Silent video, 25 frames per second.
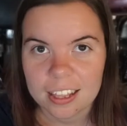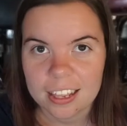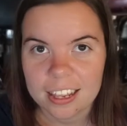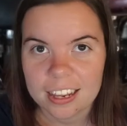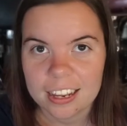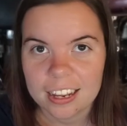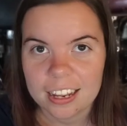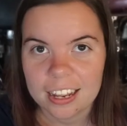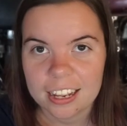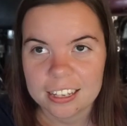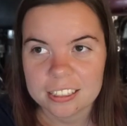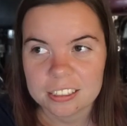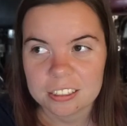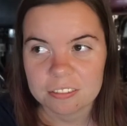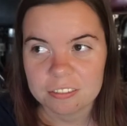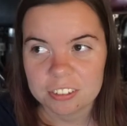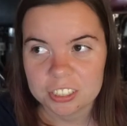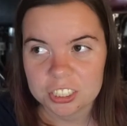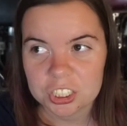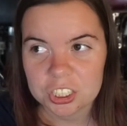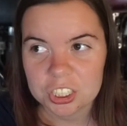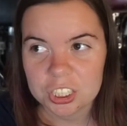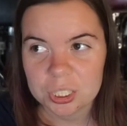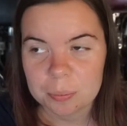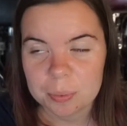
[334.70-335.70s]
It has
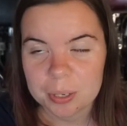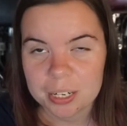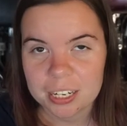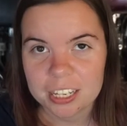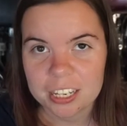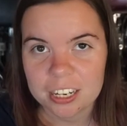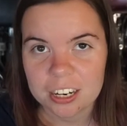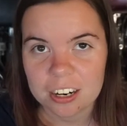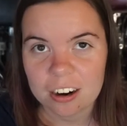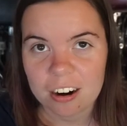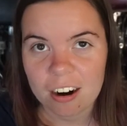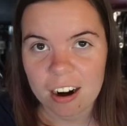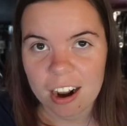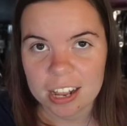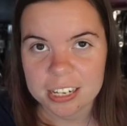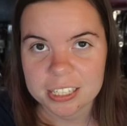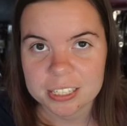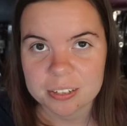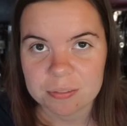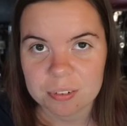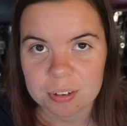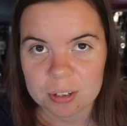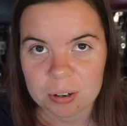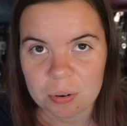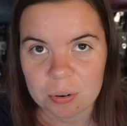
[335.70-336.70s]
officially been a year, as
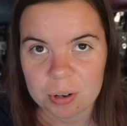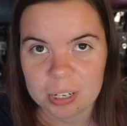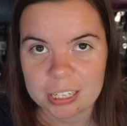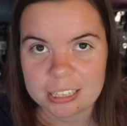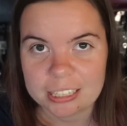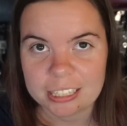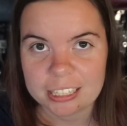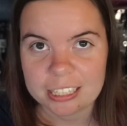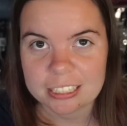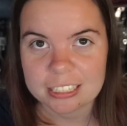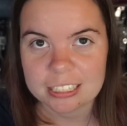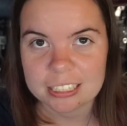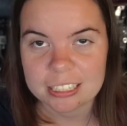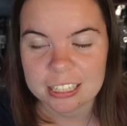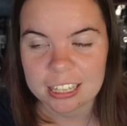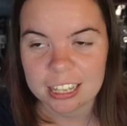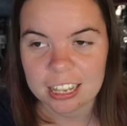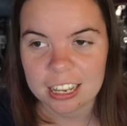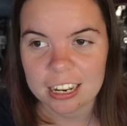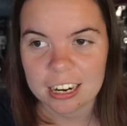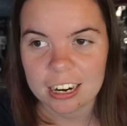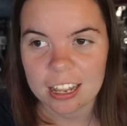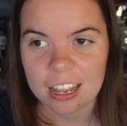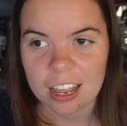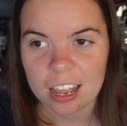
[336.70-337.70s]
of recording this,
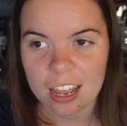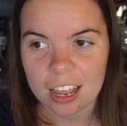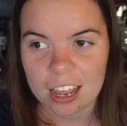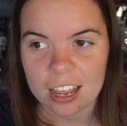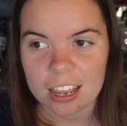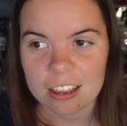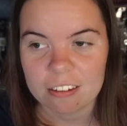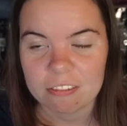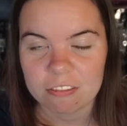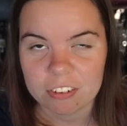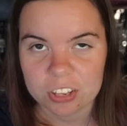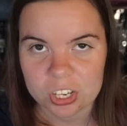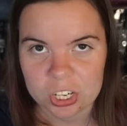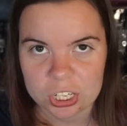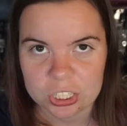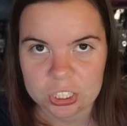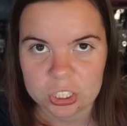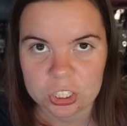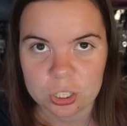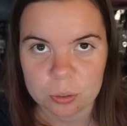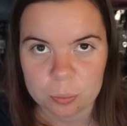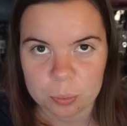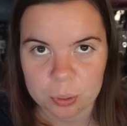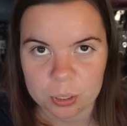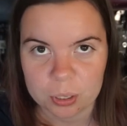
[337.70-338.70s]
that I finished
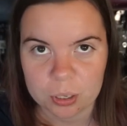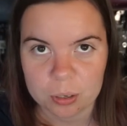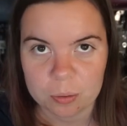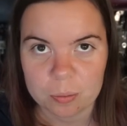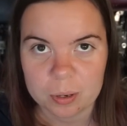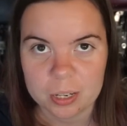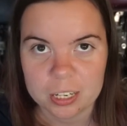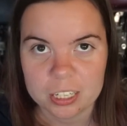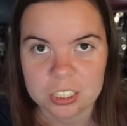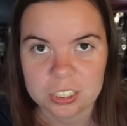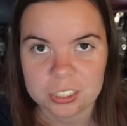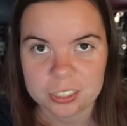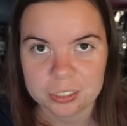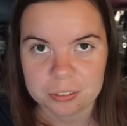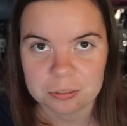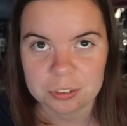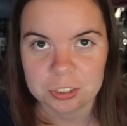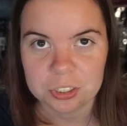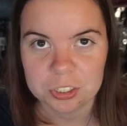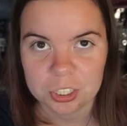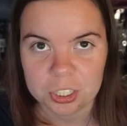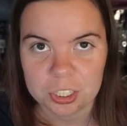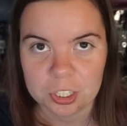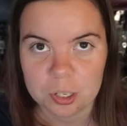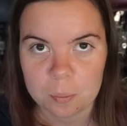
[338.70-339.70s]
the pilgrimage and
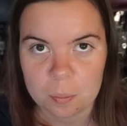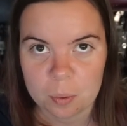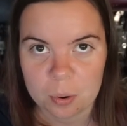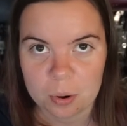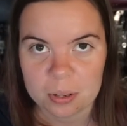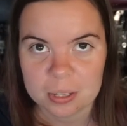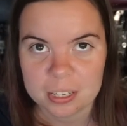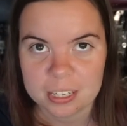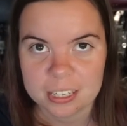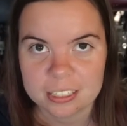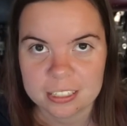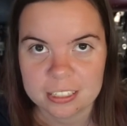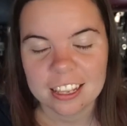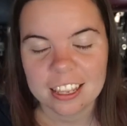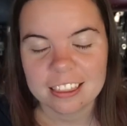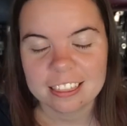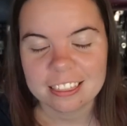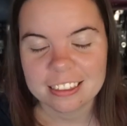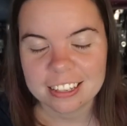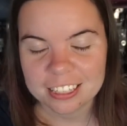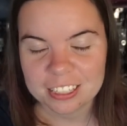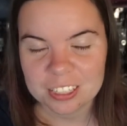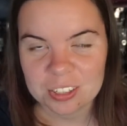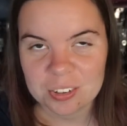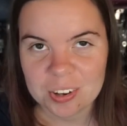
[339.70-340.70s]
returned to Portland.
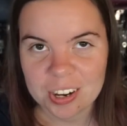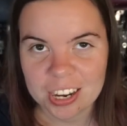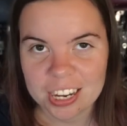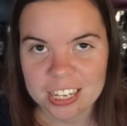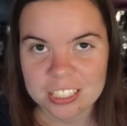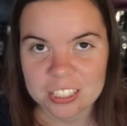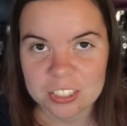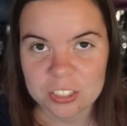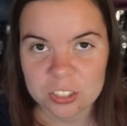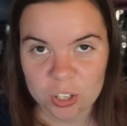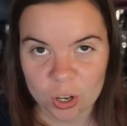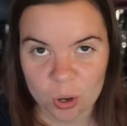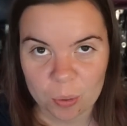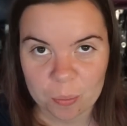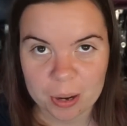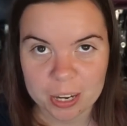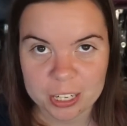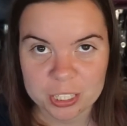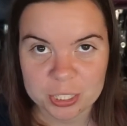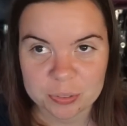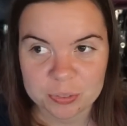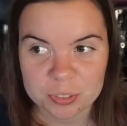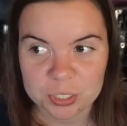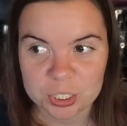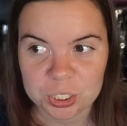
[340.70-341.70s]
Thank you guys so
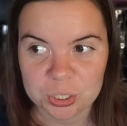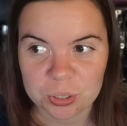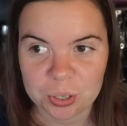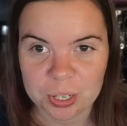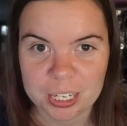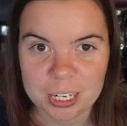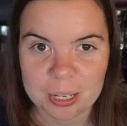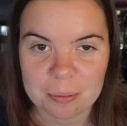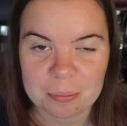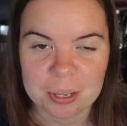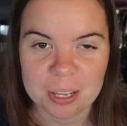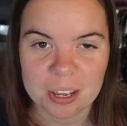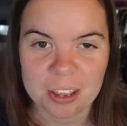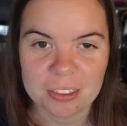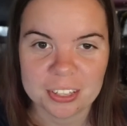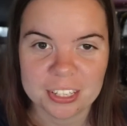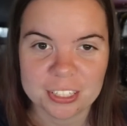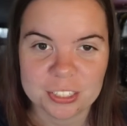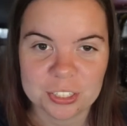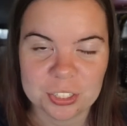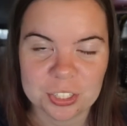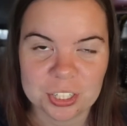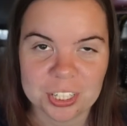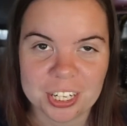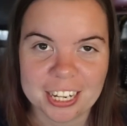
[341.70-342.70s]
much for joining me on this
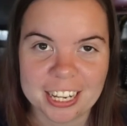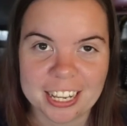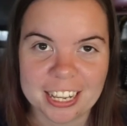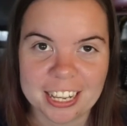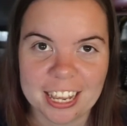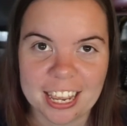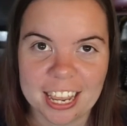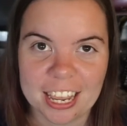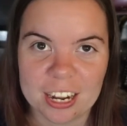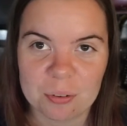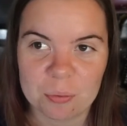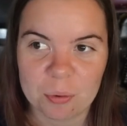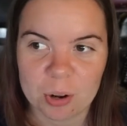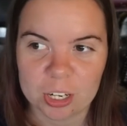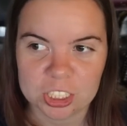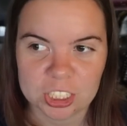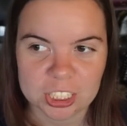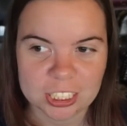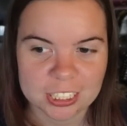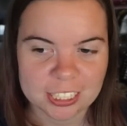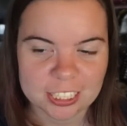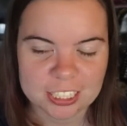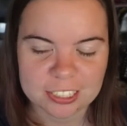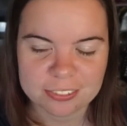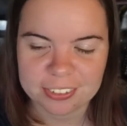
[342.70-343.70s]
journey and
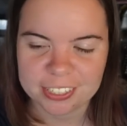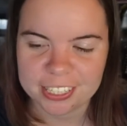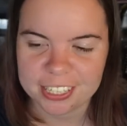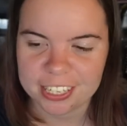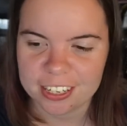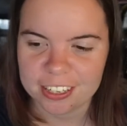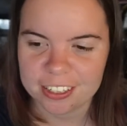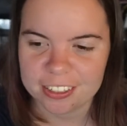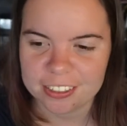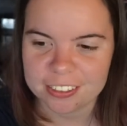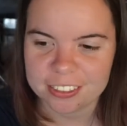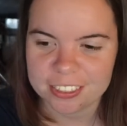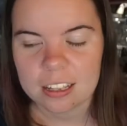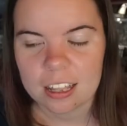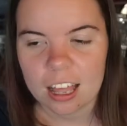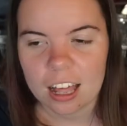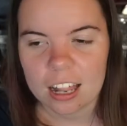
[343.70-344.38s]
watching these videos.